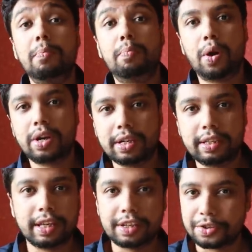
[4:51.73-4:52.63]

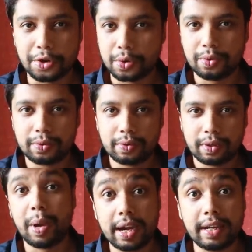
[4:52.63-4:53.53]
important things to do,
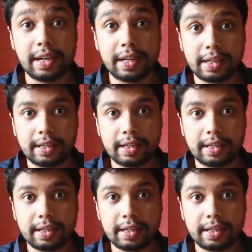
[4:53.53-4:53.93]
apparently.